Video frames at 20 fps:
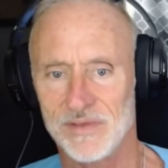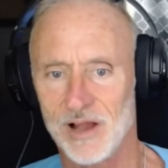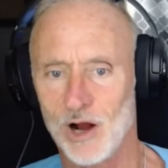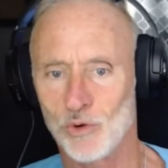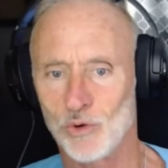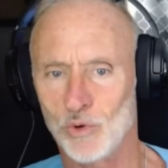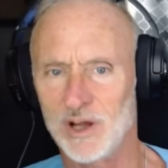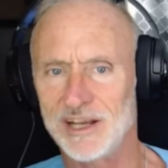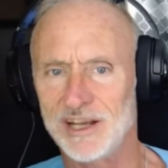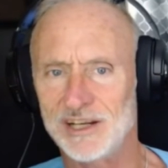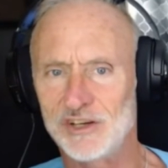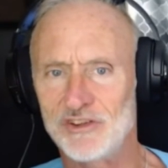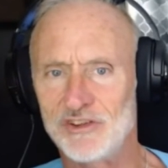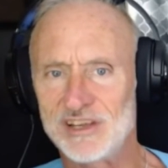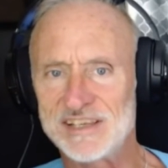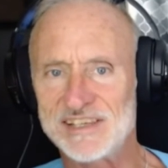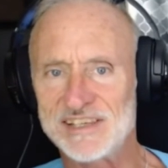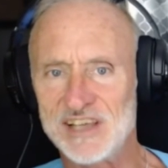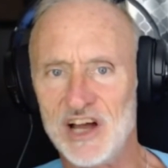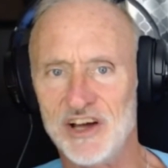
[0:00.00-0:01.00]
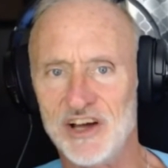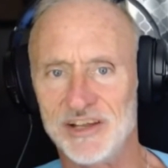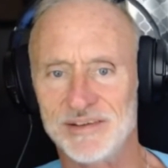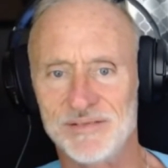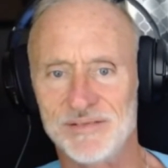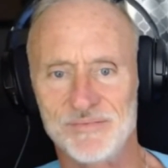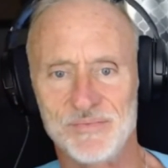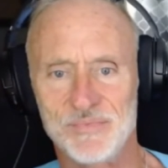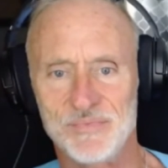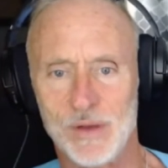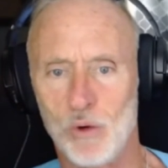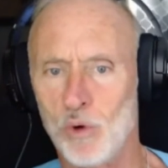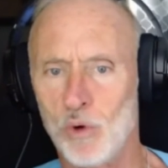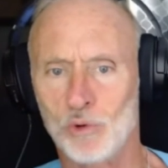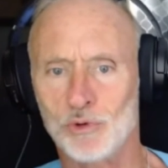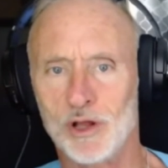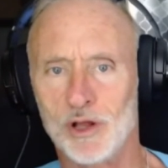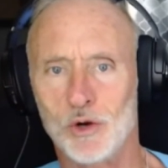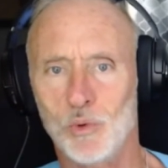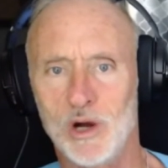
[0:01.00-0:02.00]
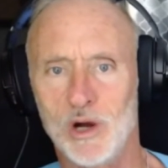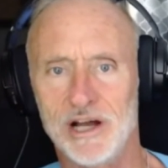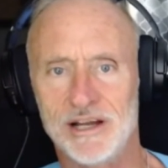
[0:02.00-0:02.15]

Run into the sun. I won't run away.